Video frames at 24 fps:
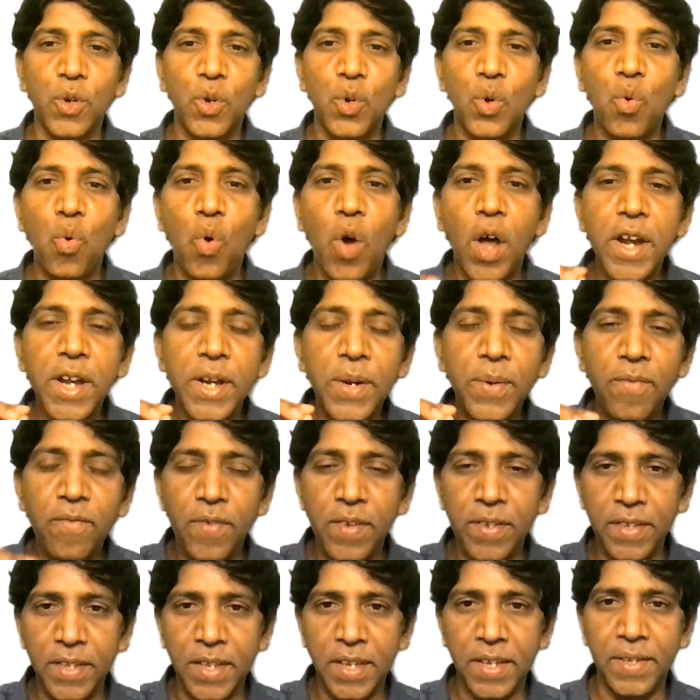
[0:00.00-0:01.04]
Quantum
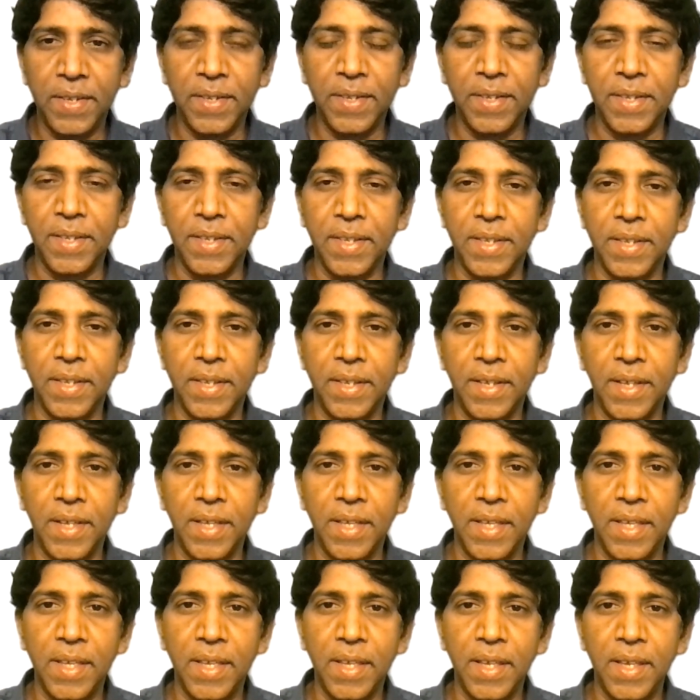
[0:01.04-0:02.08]
physics,
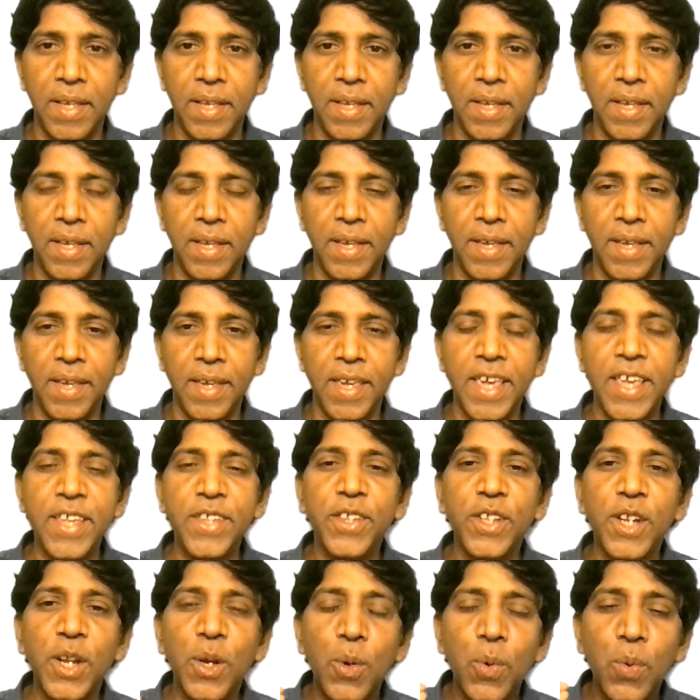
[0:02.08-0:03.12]

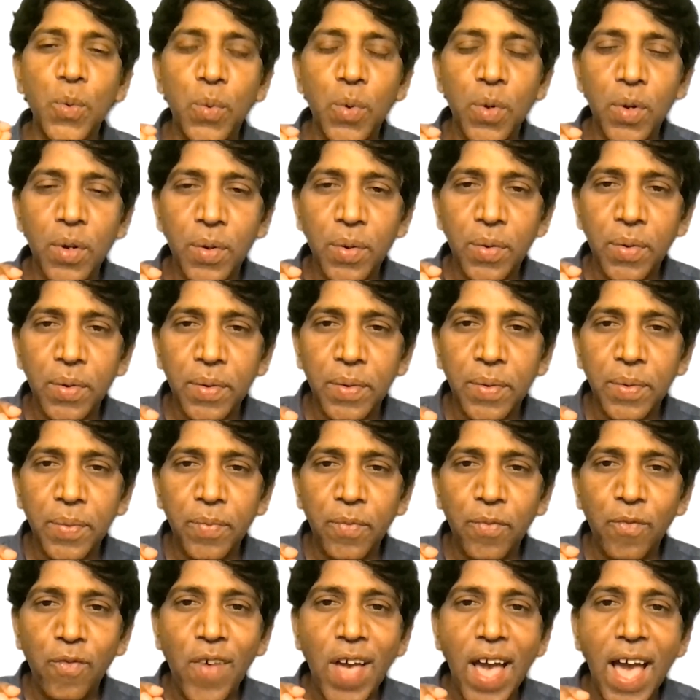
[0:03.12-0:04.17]
he's now
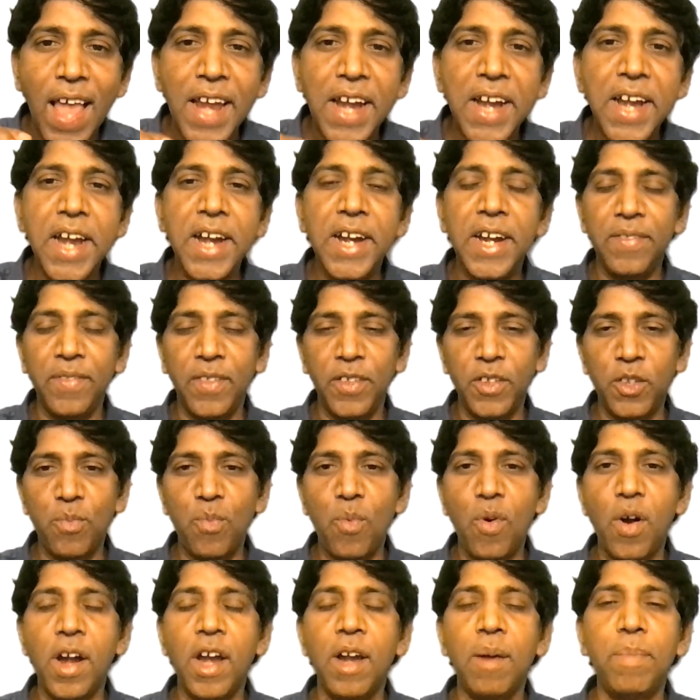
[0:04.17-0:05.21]
validating this
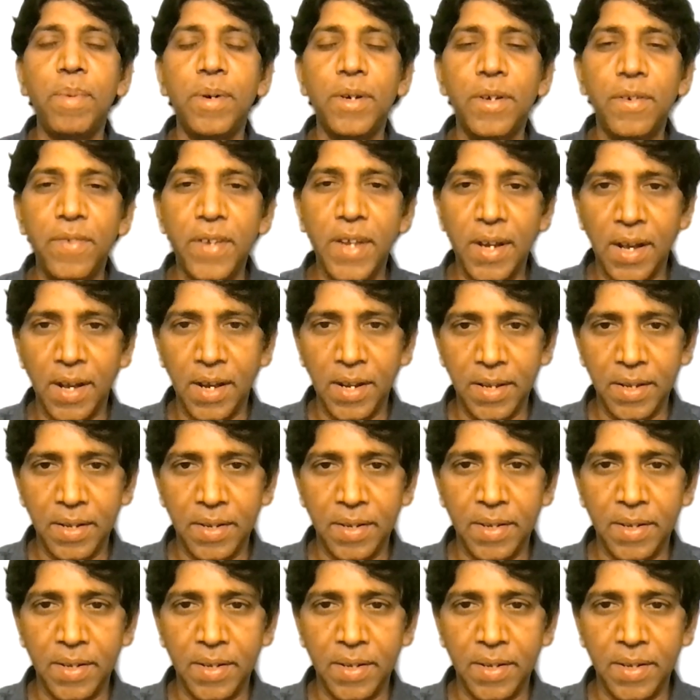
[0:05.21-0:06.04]
model perfectly.